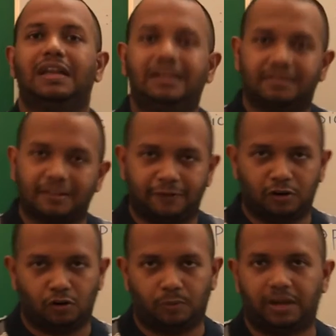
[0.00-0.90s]
it's a
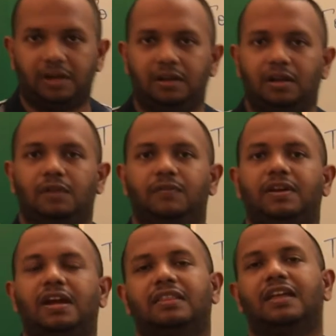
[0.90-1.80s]
phenomenon. We
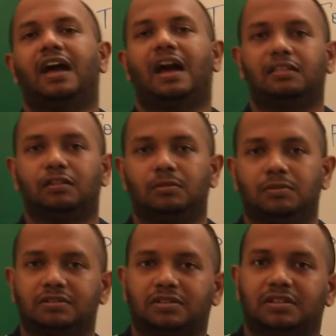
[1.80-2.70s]
can say
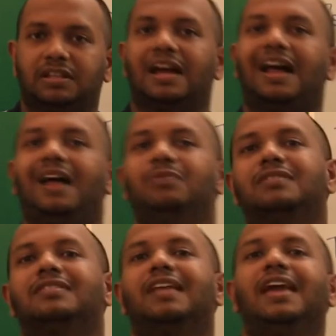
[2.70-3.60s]
isomers, they have
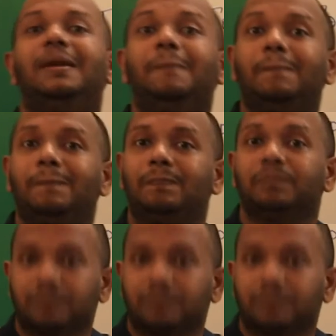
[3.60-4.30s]
the same,